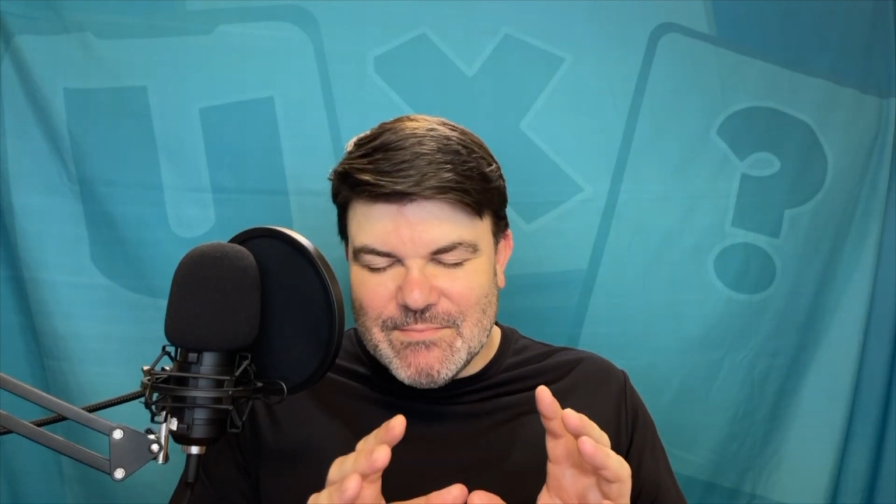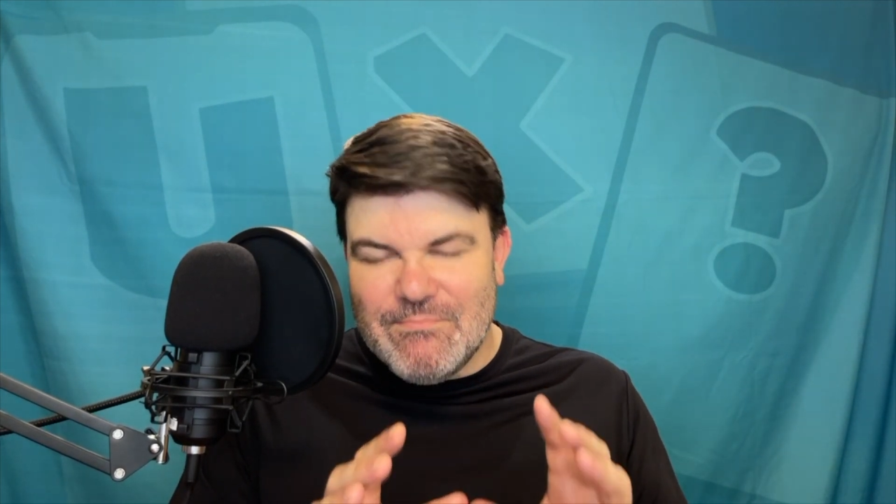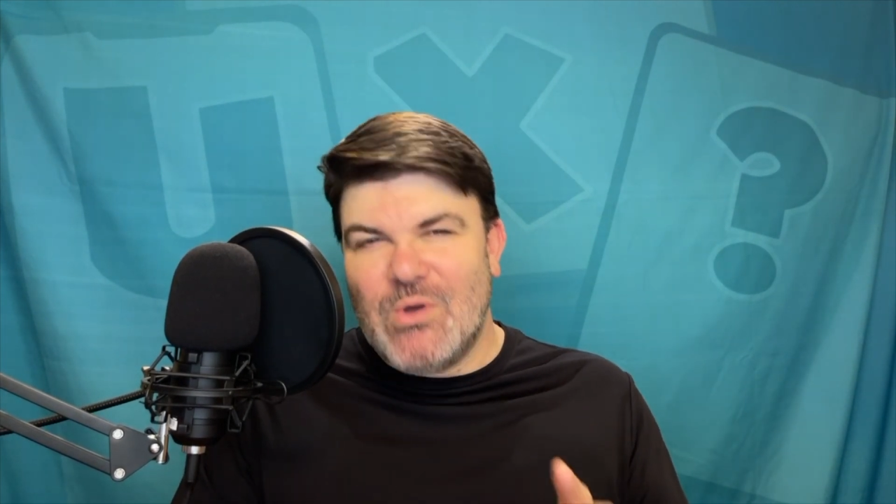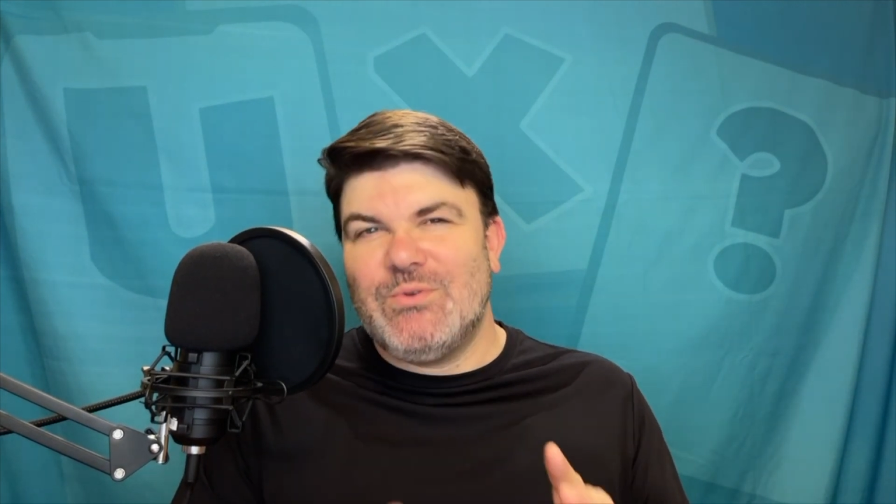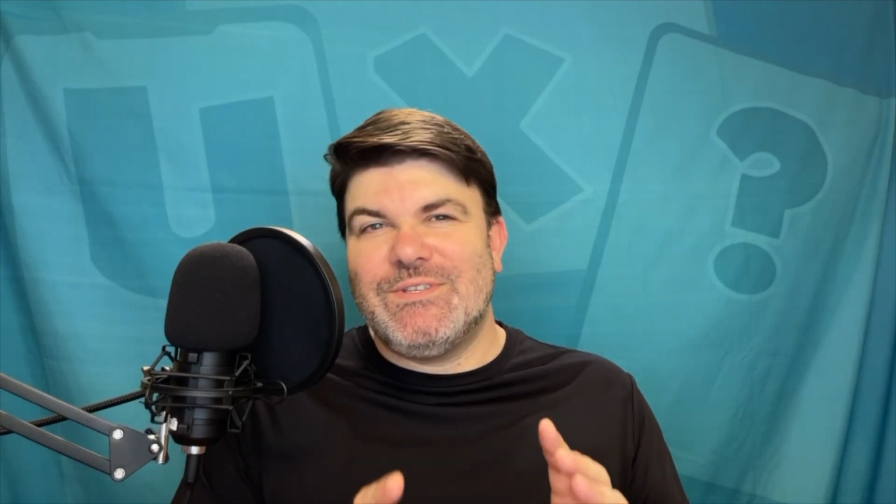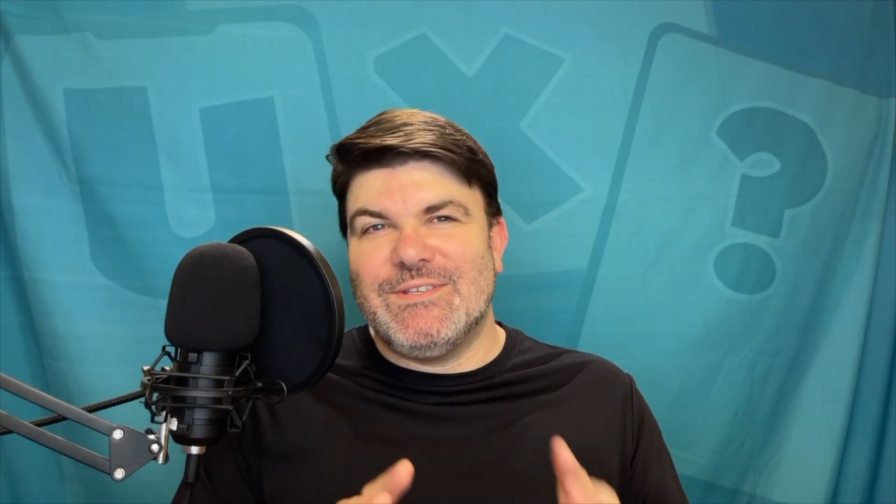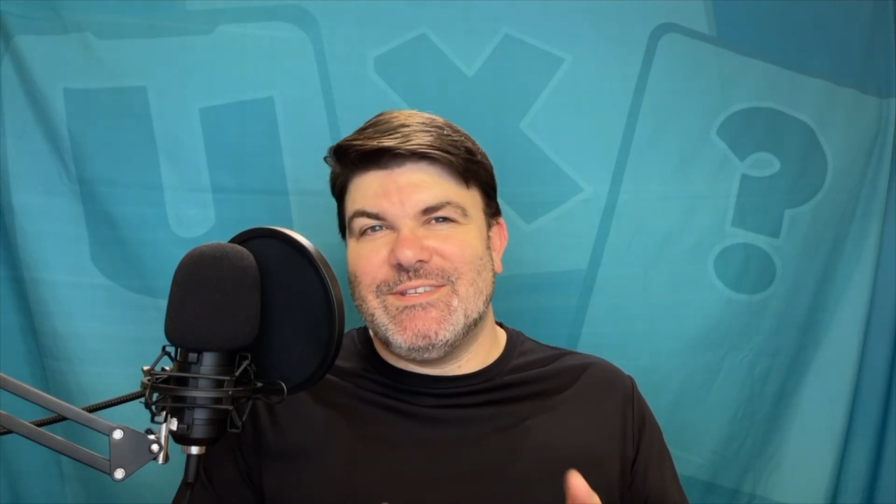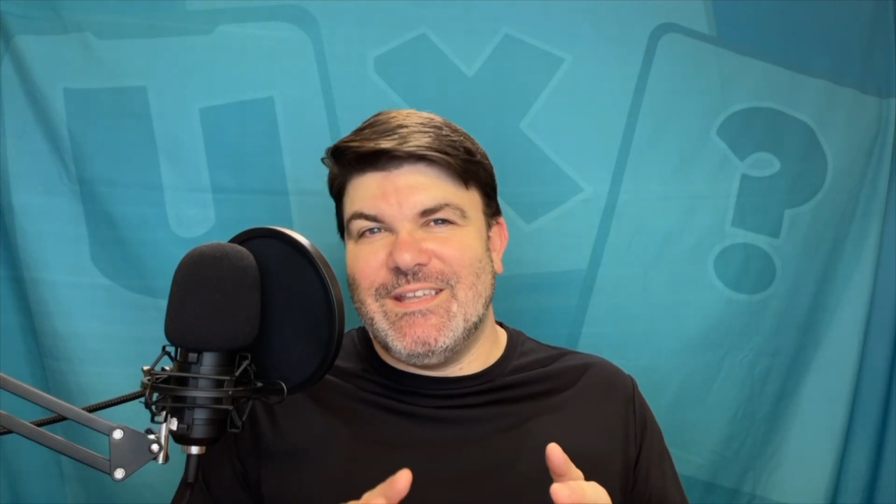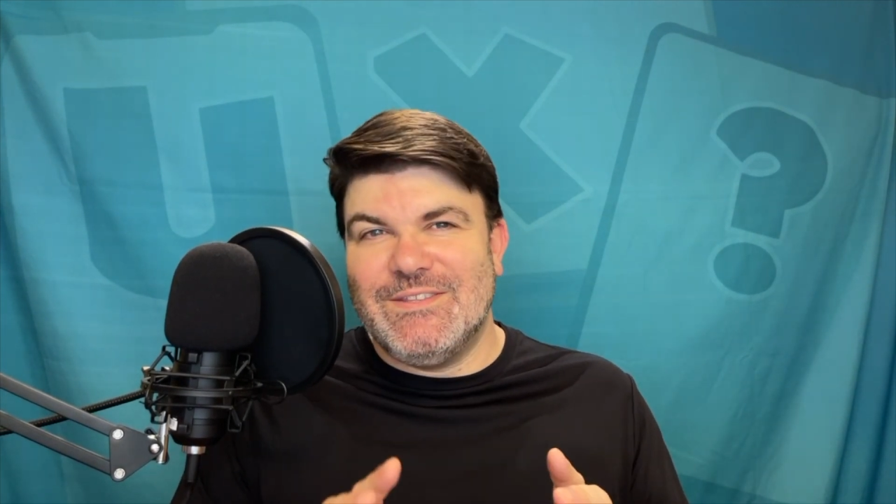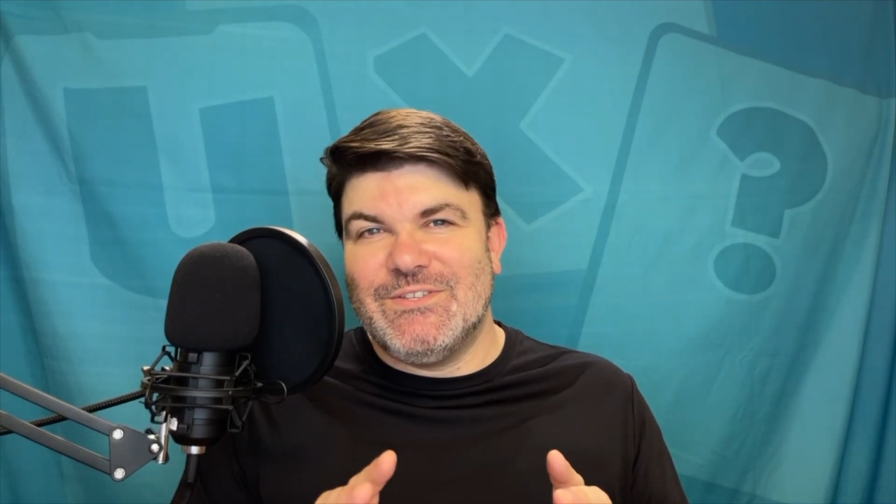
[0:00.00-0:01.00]
most
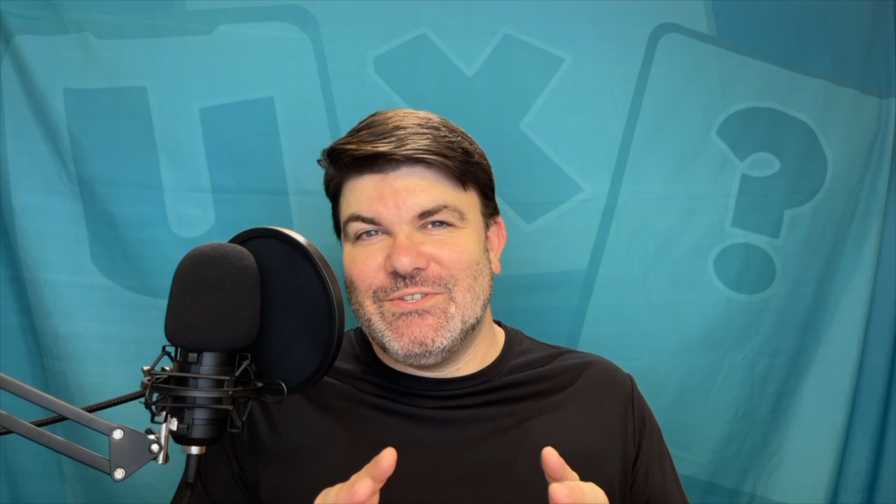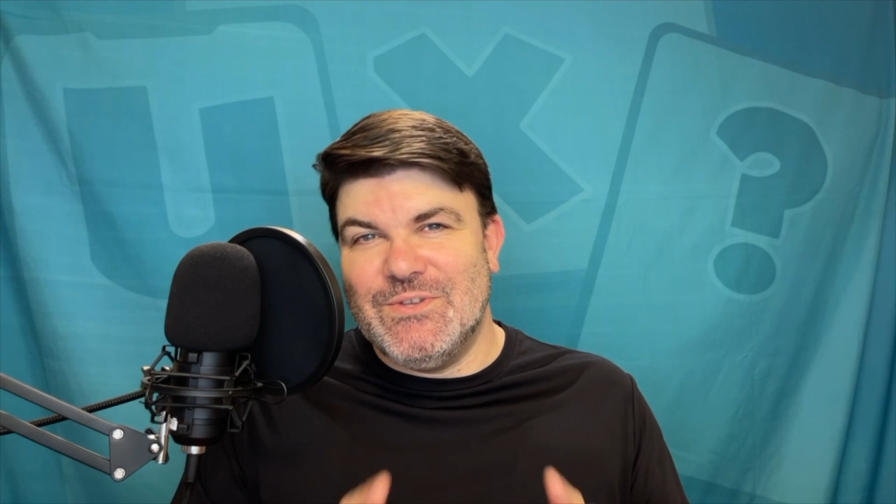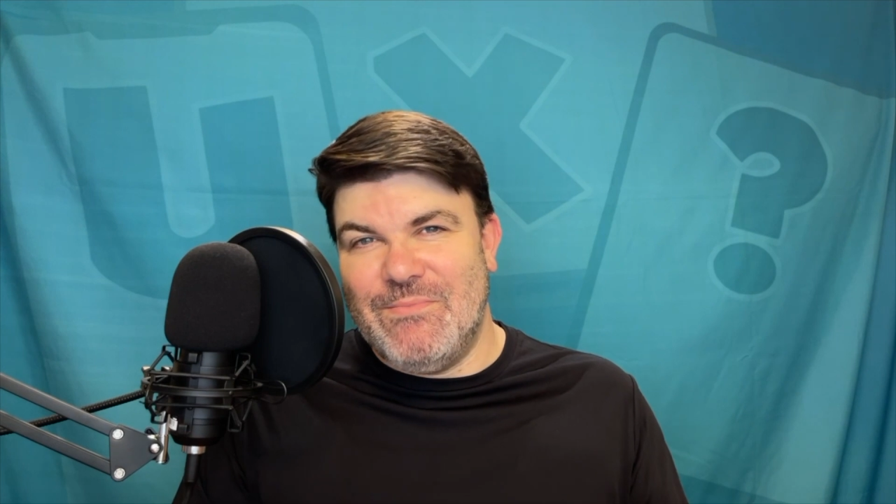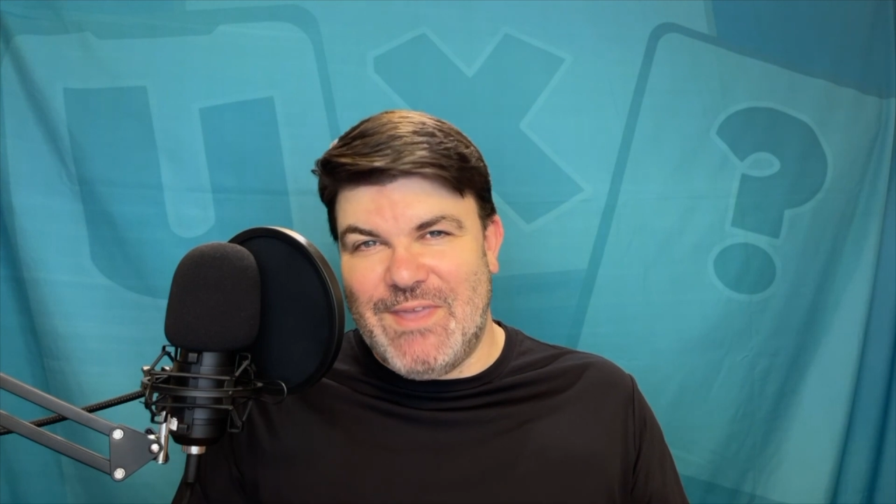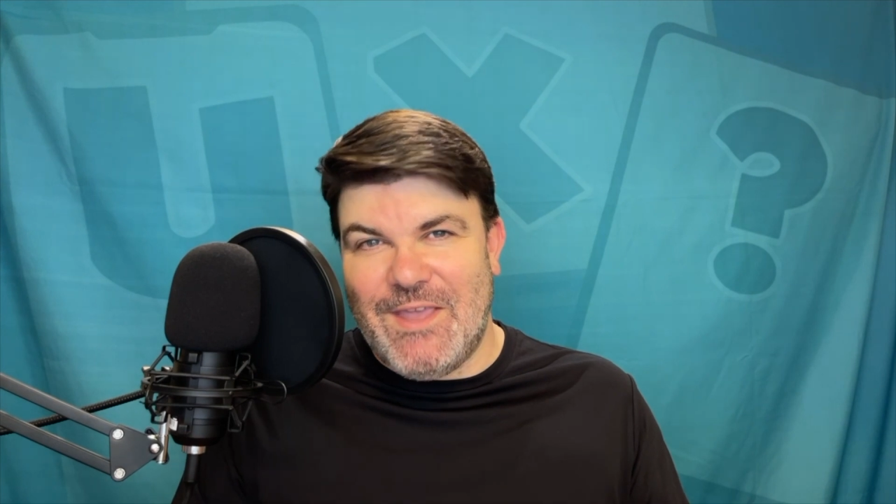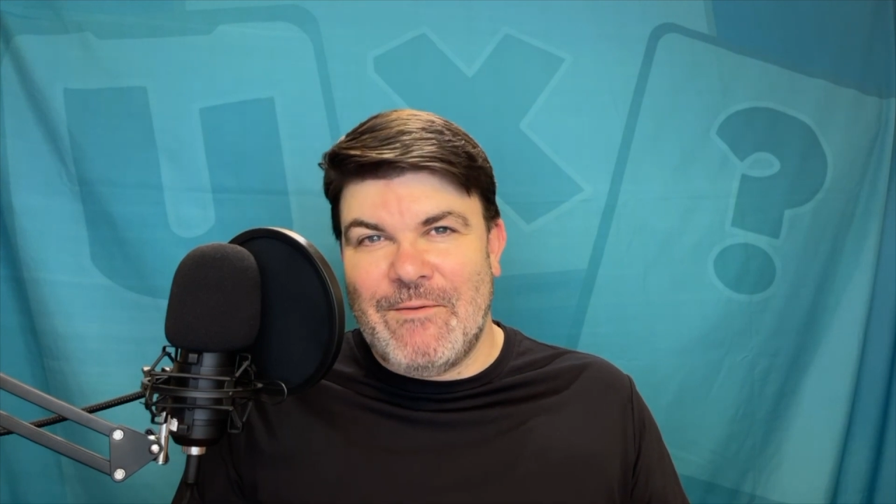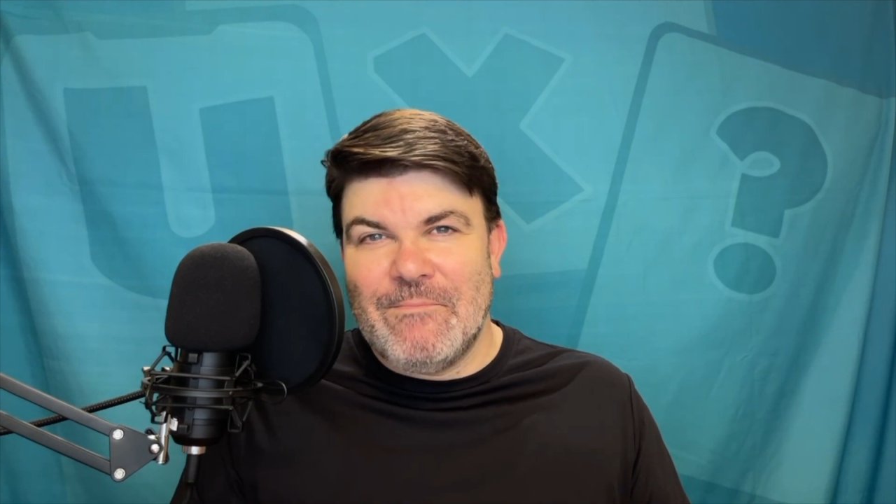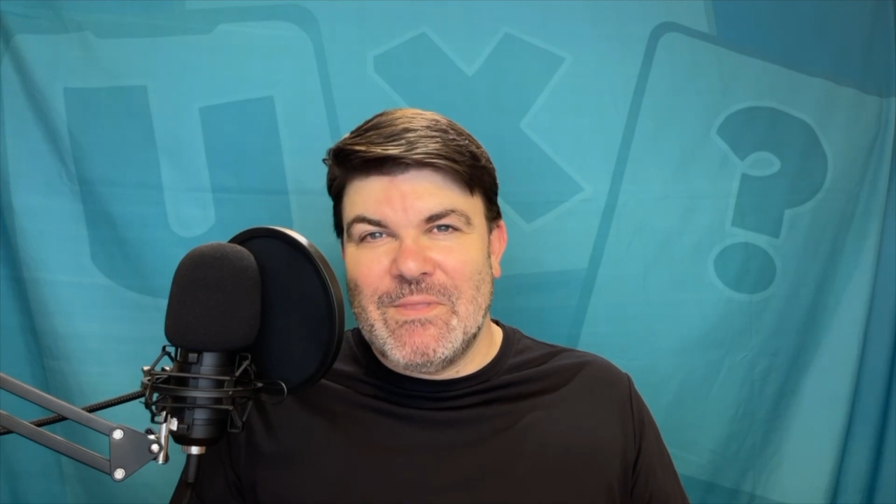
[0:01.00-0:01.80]
sense to me